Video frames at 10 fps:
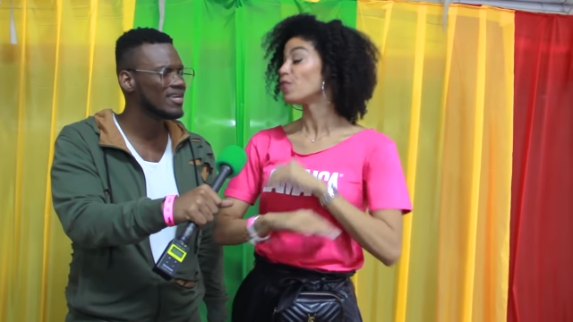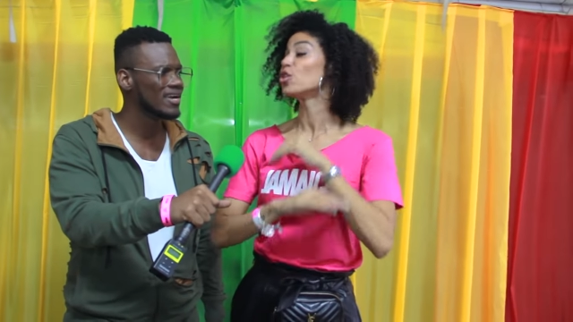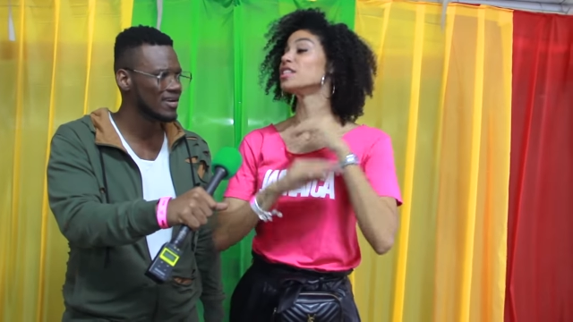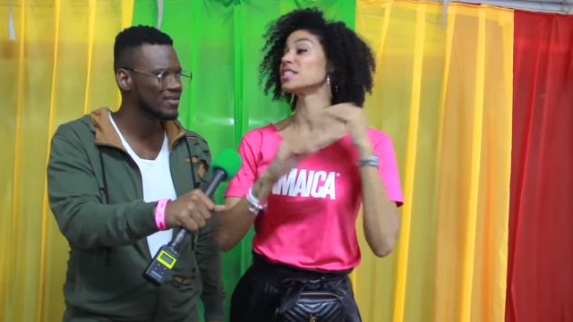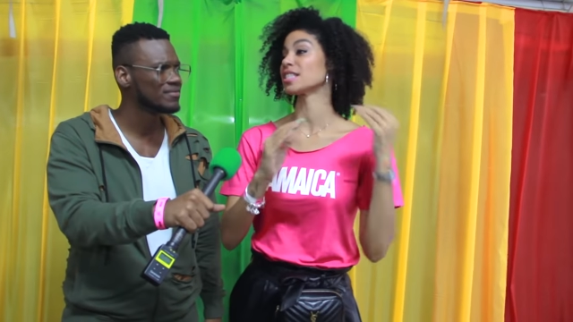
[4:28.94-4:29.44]
Speaker 1: just
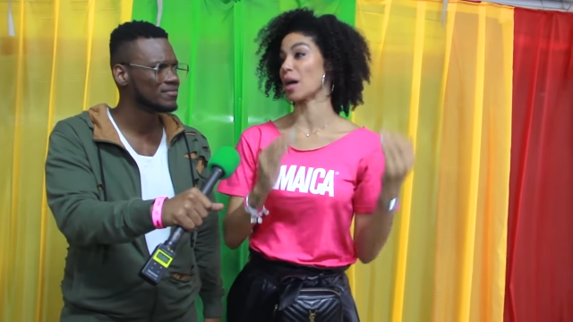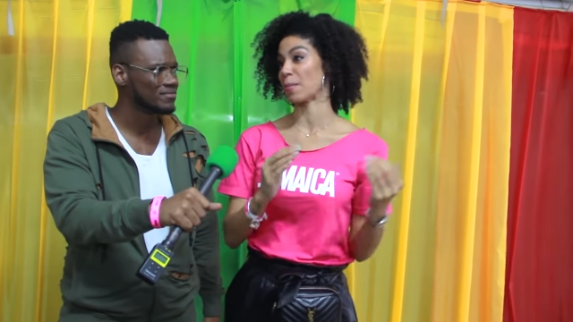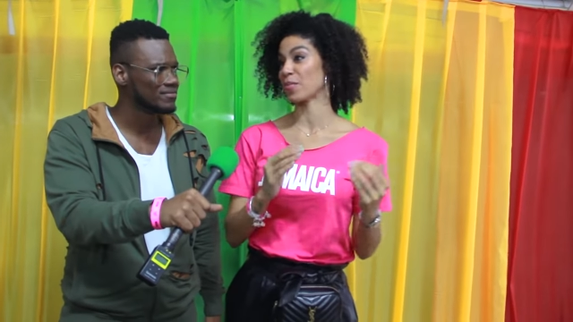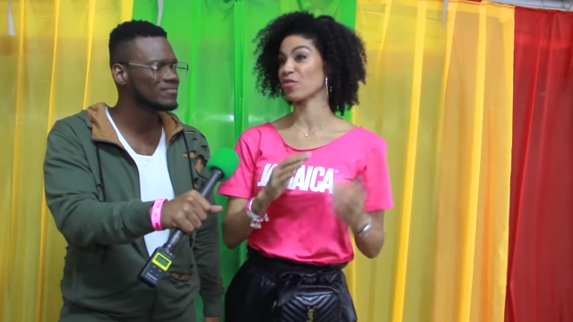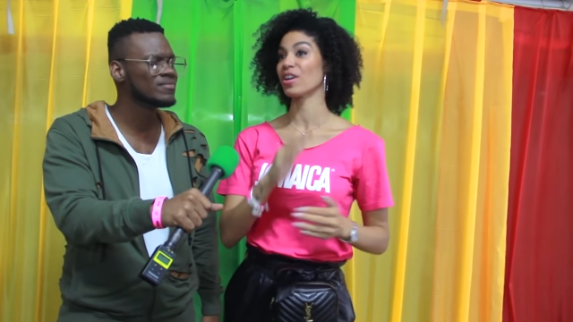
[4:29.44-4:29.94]
yeah. stop.
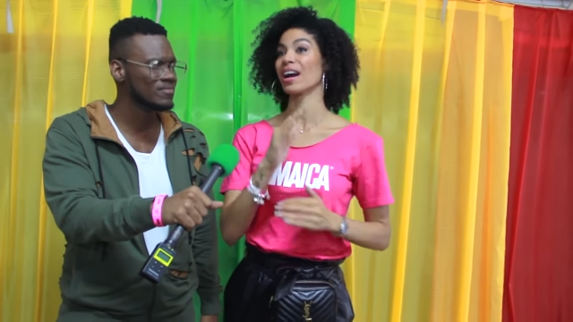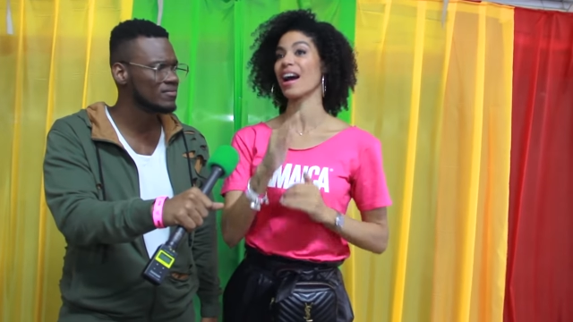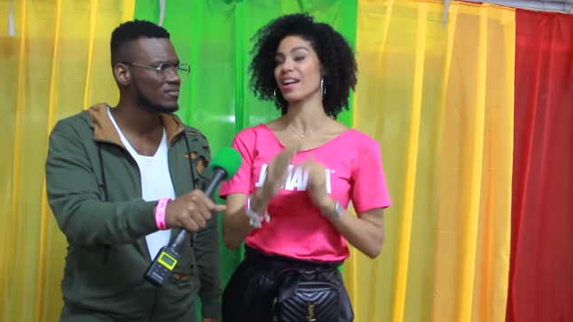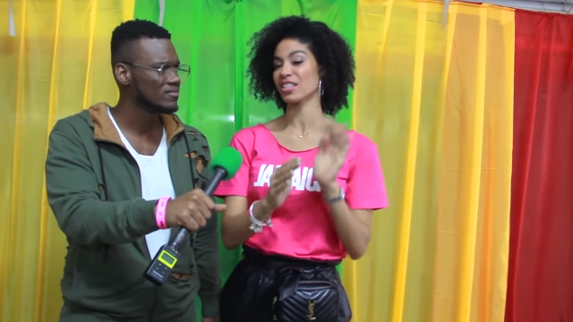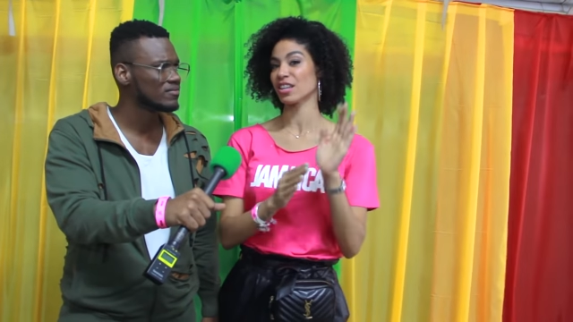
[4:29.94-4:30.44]
Mm-hmm.
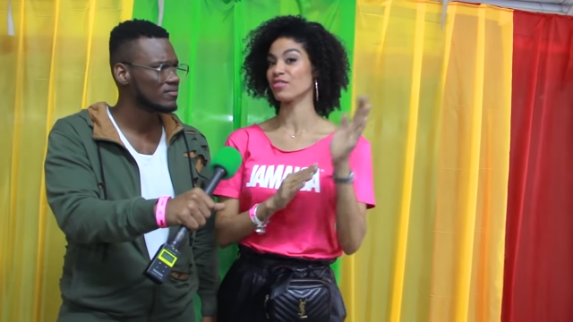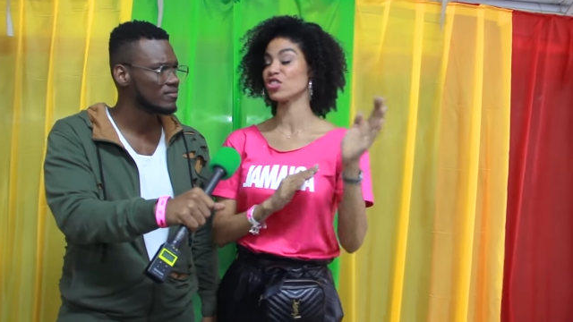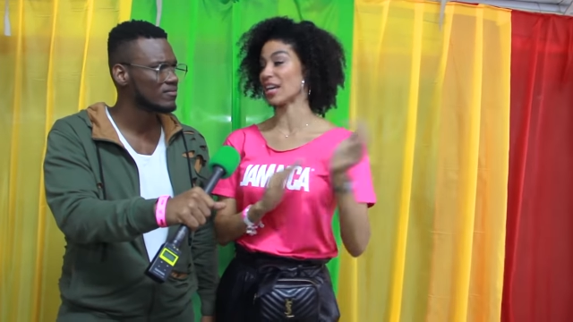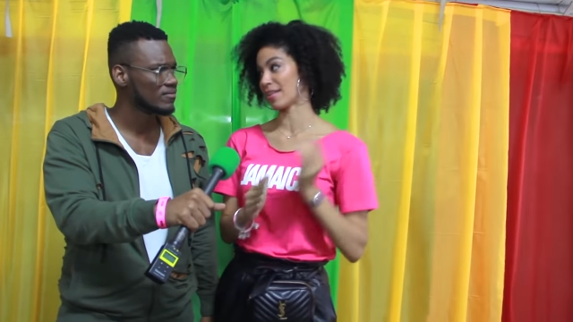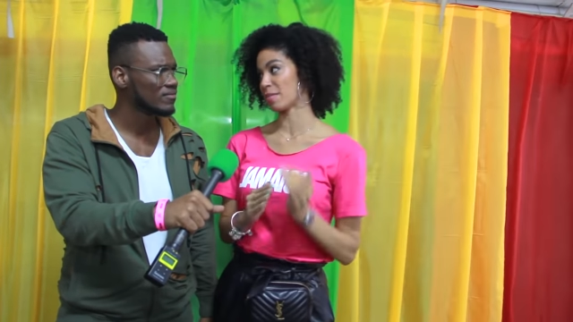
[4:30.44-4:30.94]
Regardless of
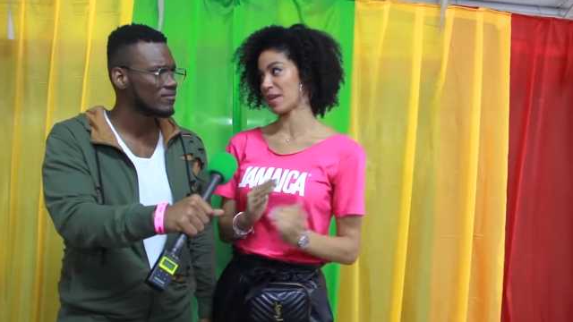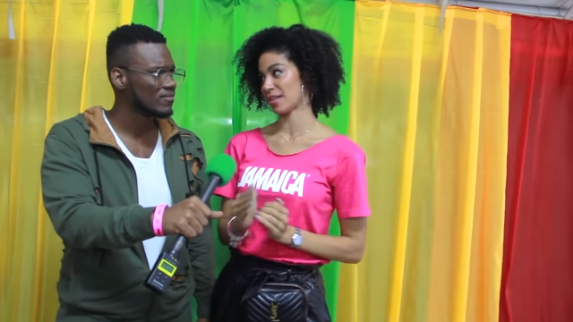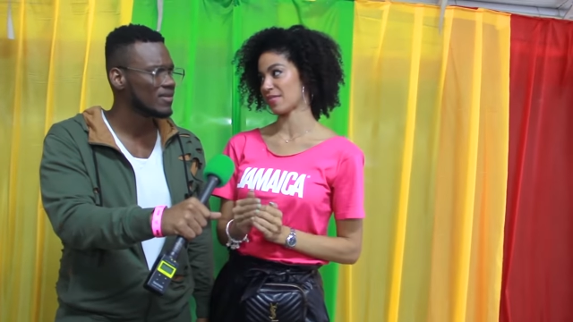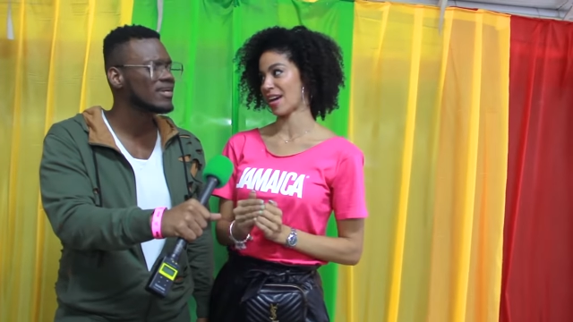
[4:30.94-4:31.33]
gender-based